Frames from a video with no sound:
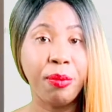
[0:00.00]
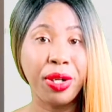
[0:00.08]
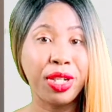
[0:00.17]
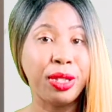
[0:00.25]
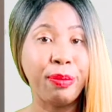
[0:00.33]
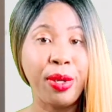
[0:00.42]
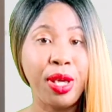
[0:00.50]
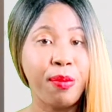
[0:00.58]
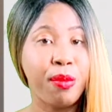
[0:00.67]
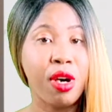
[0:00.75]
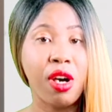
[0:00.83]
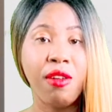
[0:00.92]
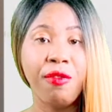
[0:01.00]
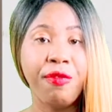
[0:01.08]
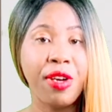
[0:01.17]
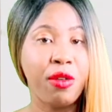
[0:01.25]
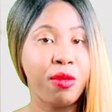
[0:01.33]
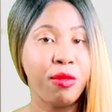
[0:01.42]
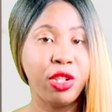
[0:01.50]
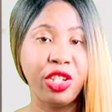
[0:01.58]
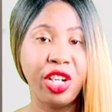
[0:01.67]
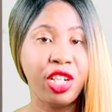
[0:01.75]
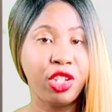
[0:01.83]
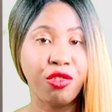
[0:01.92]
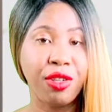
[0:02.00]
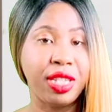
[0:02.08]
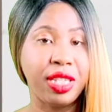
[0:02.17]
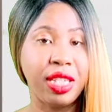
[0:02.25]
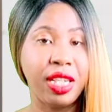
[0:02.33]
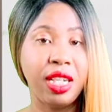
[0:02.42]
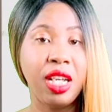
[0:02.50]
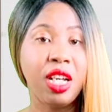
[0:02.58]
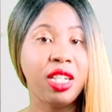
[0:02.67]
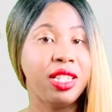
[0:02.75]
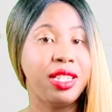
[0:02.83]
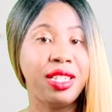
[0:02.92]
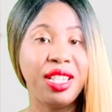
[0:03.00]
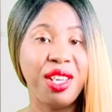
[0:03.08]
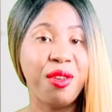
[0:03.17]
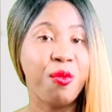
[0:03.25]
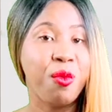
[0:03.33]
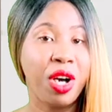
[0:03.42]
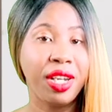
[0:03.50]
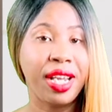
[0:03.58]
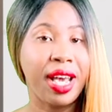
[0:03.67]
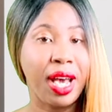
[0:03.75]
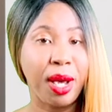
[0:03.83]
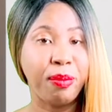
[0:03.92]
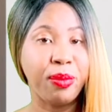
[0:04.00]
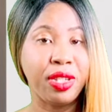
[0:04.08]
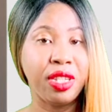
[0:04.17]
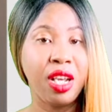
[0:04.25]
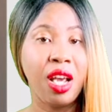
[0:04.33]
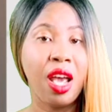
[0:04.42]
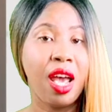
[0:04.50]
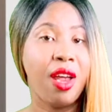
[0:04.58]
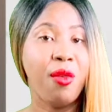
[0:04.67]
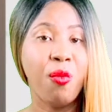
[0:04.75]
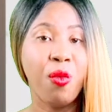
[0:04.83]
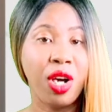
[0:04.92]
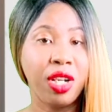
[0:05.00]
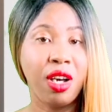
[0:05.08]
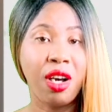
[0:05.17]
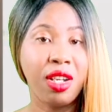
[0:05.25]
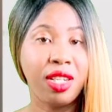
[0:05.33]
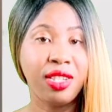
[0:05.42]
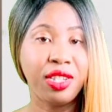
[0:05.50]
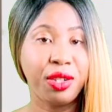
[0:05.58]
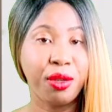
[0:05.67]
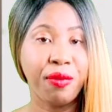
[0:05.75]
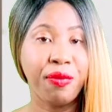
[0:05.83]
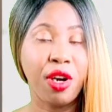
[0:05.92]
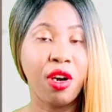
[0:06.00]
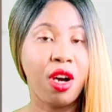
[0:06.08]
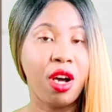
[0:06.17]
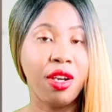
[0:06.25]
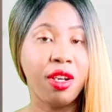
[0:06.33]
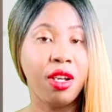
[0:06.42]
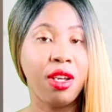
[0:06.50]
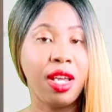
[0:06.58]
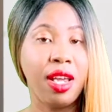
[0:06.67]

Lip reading: because people are very much interested to see what apps and what other stuff are on